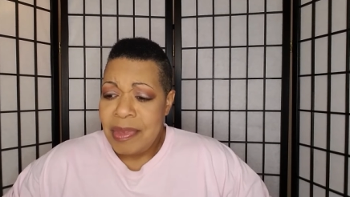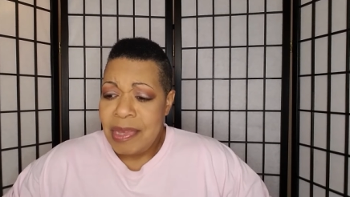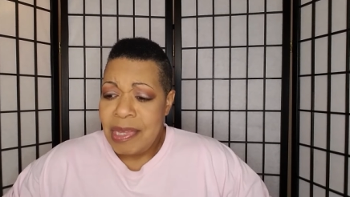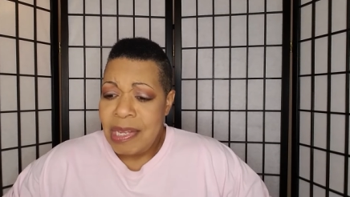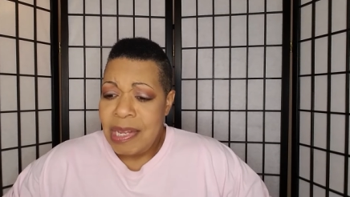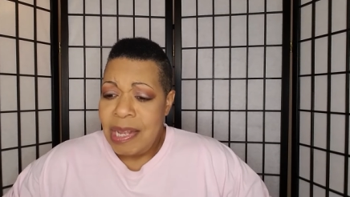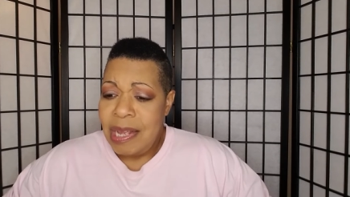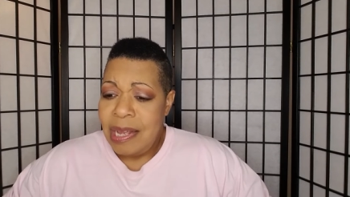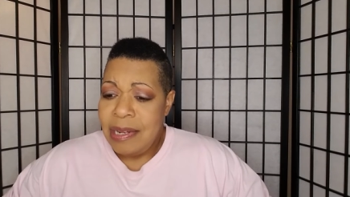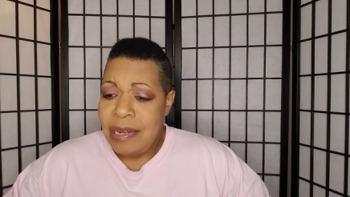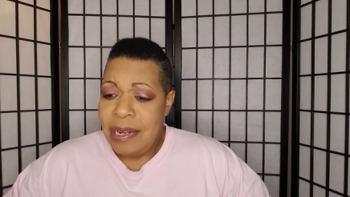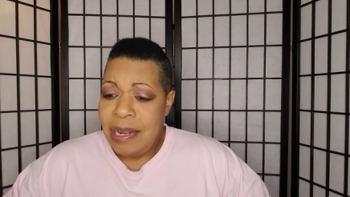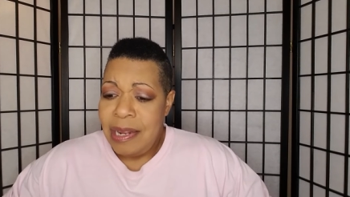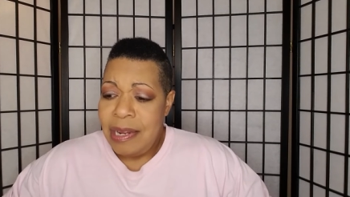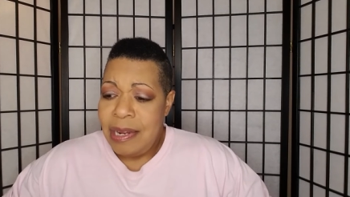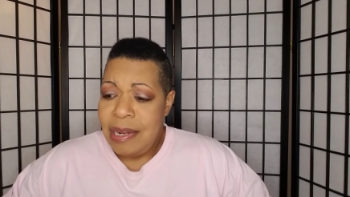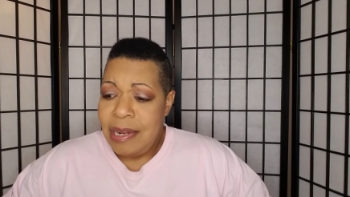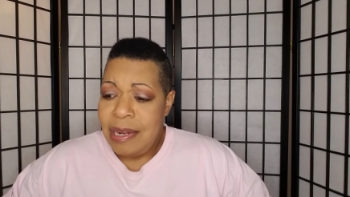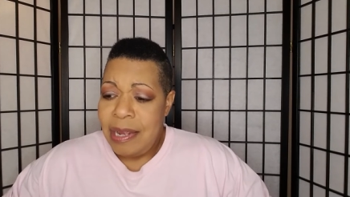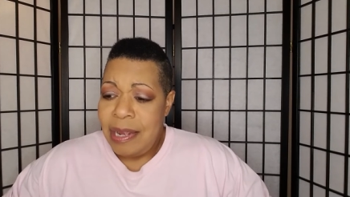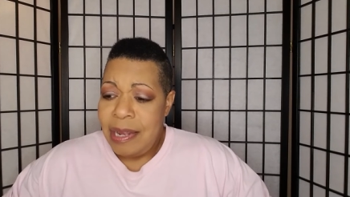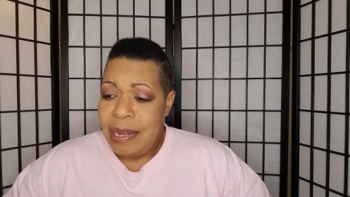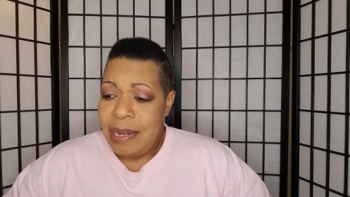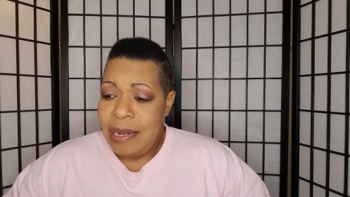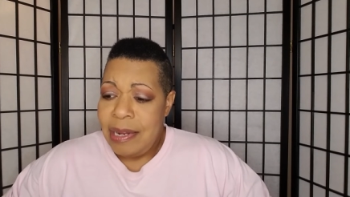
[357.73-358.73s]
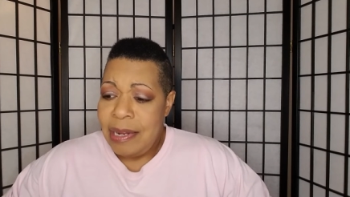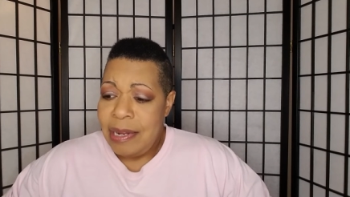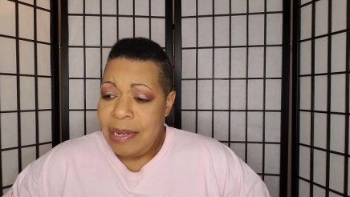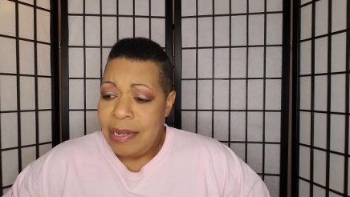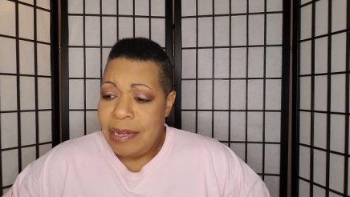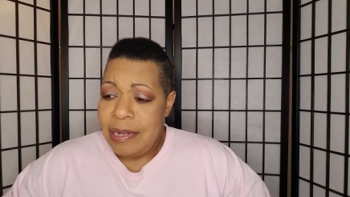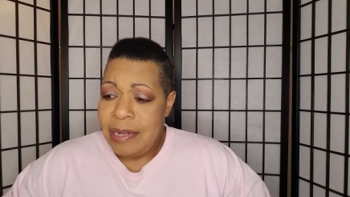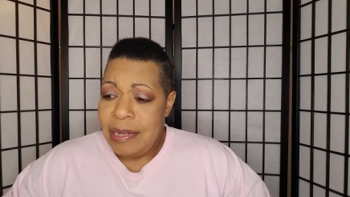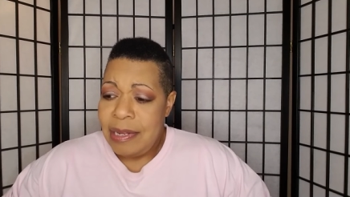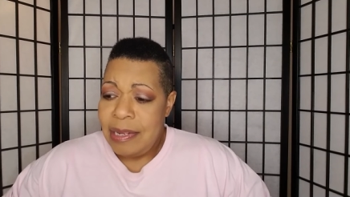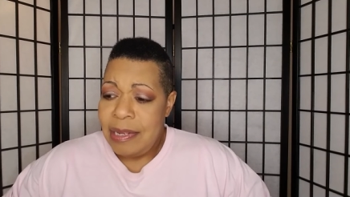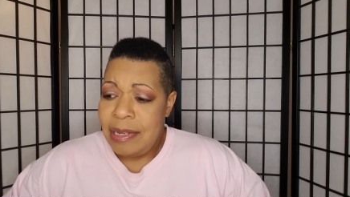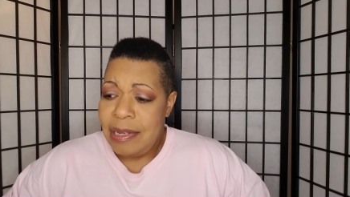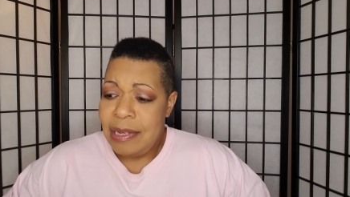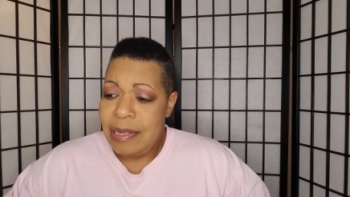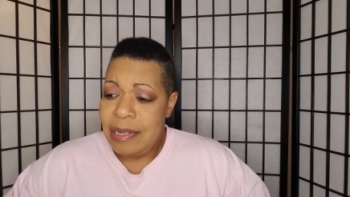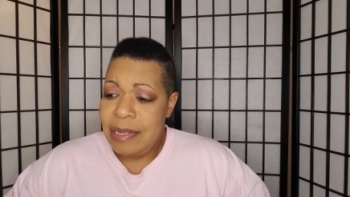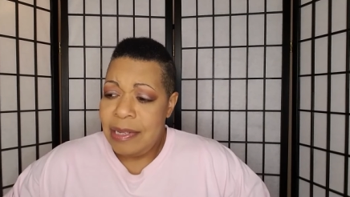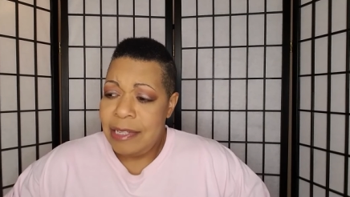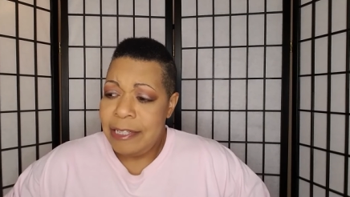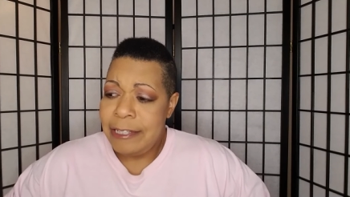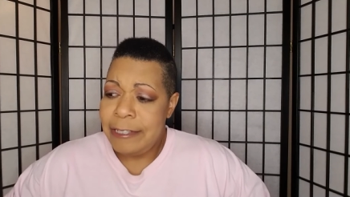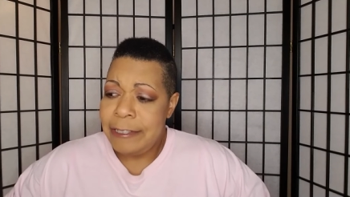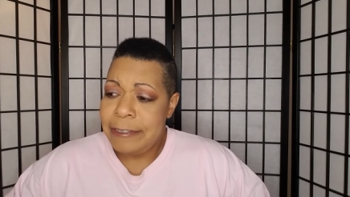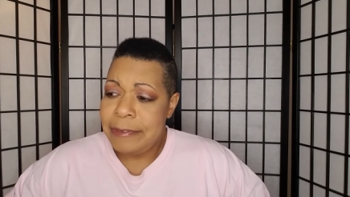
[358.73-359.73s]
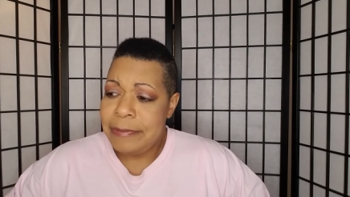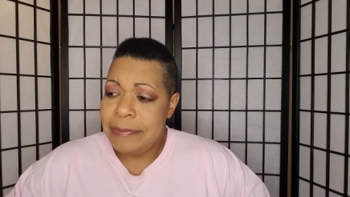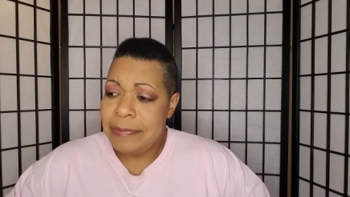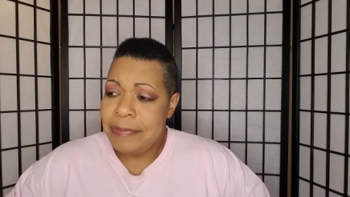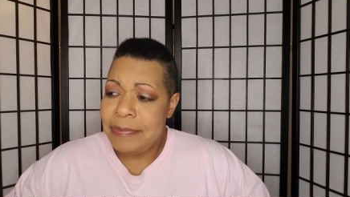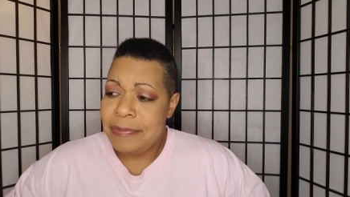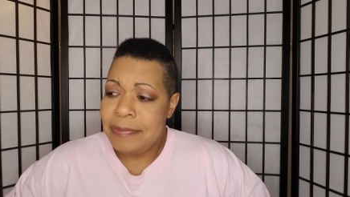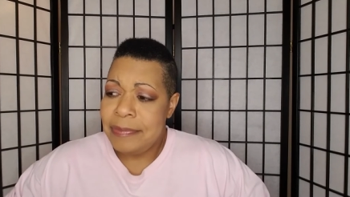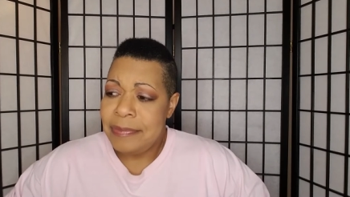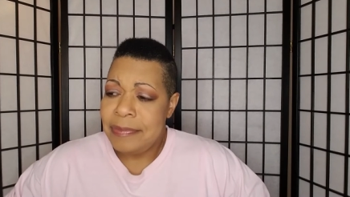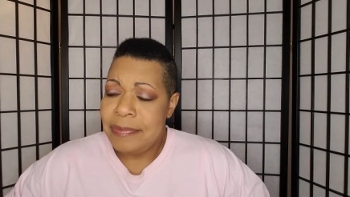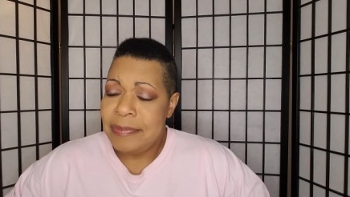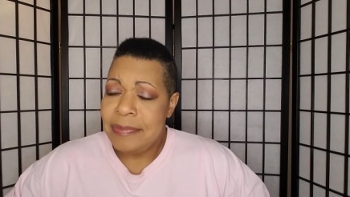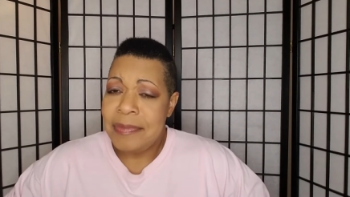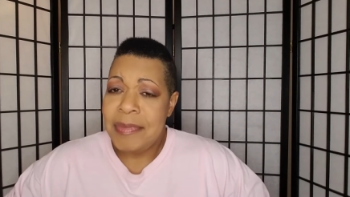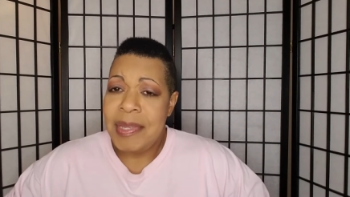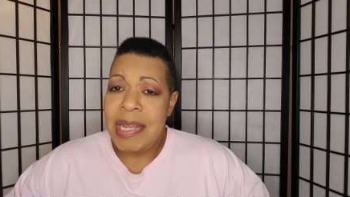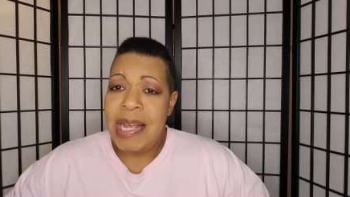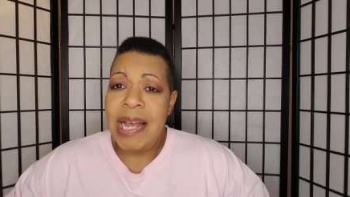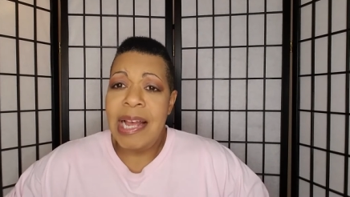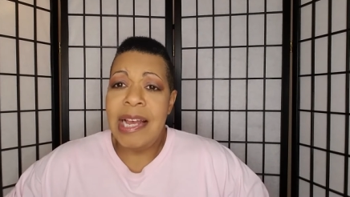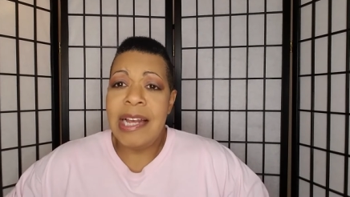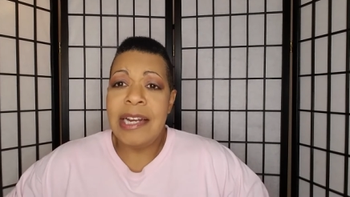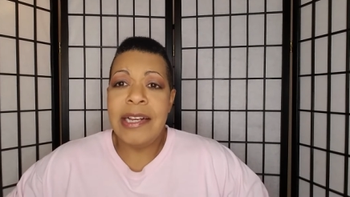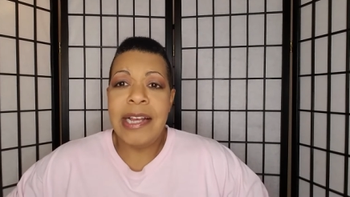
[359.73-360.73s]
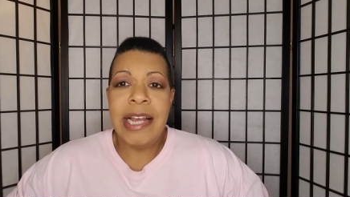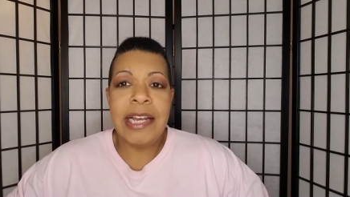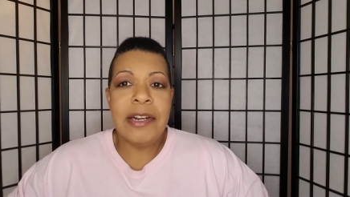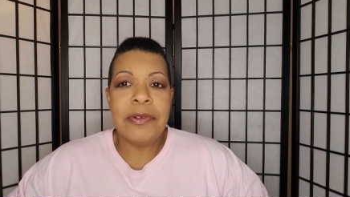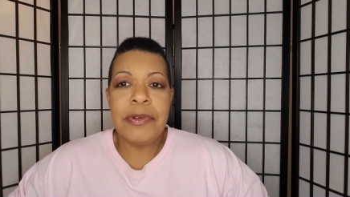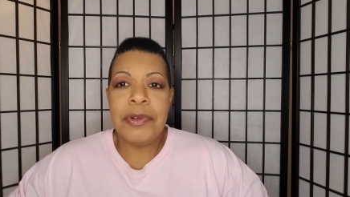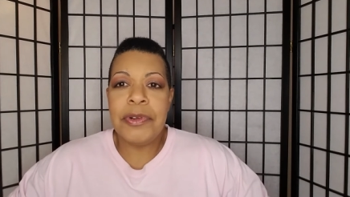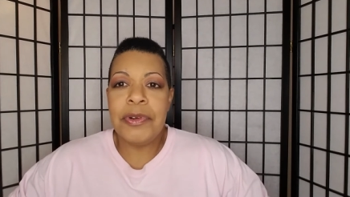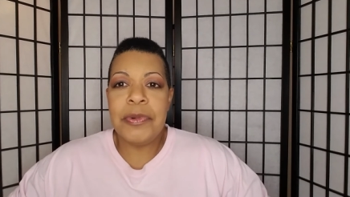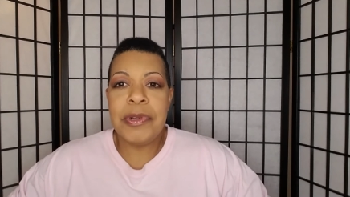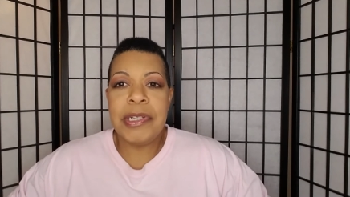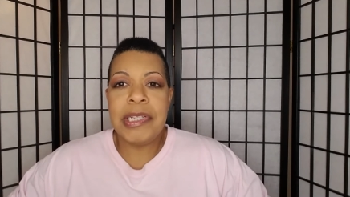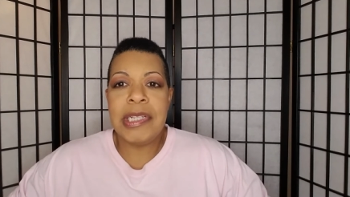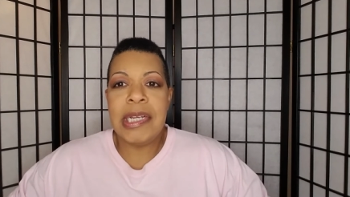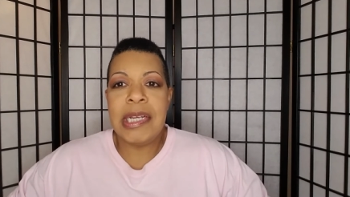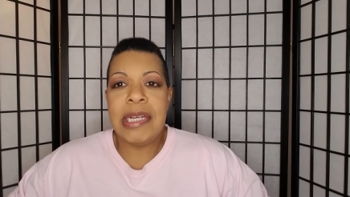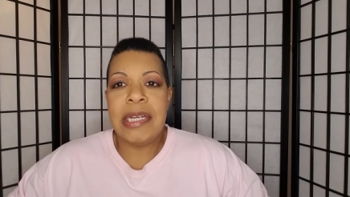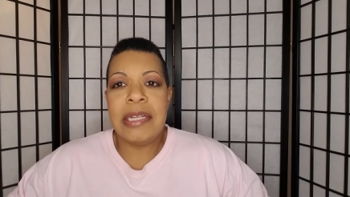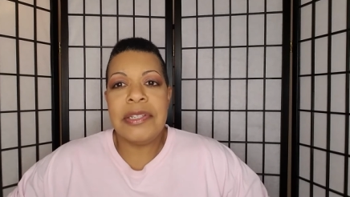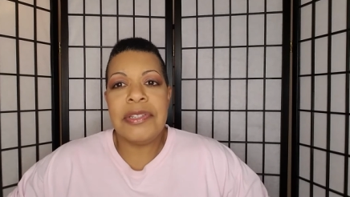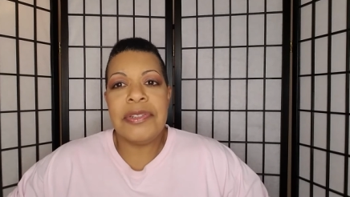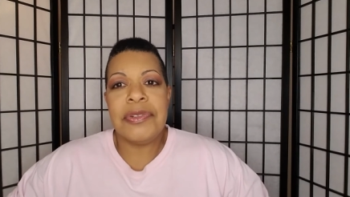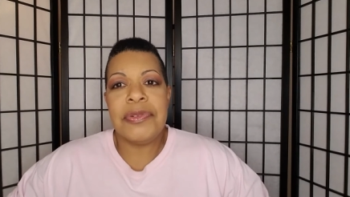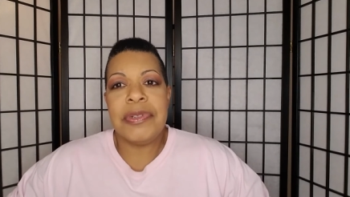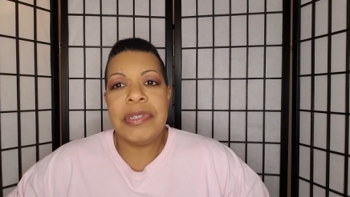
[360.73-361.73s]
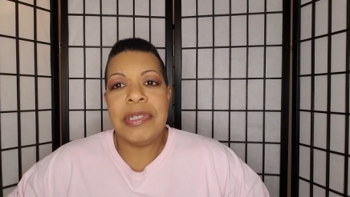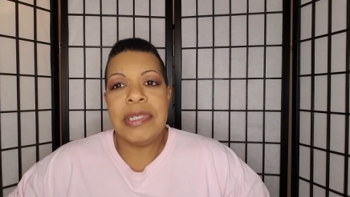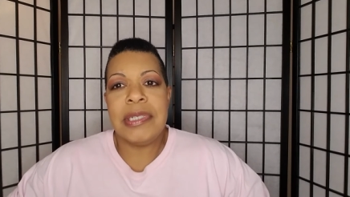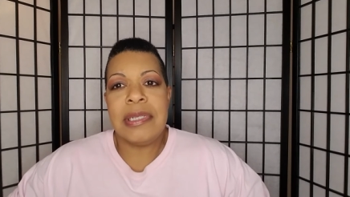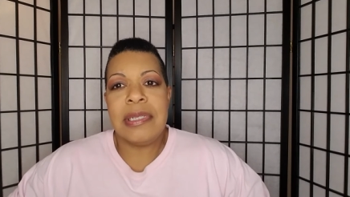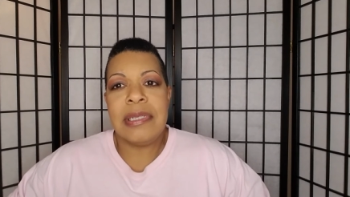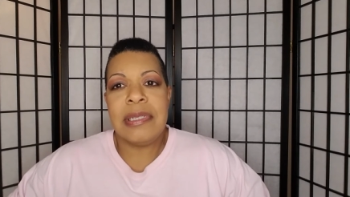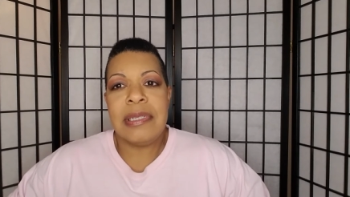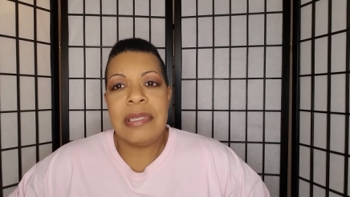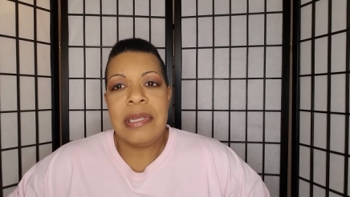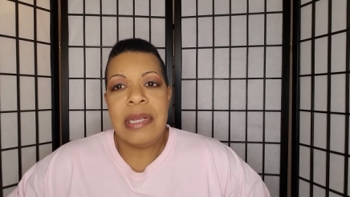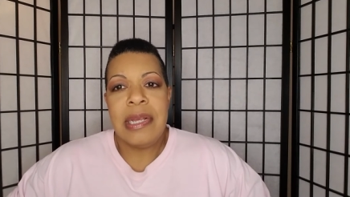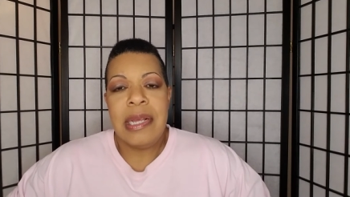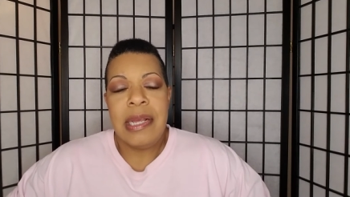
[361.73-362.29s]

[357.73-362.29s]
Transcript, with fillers: I, I, I, I don't know what the answer is.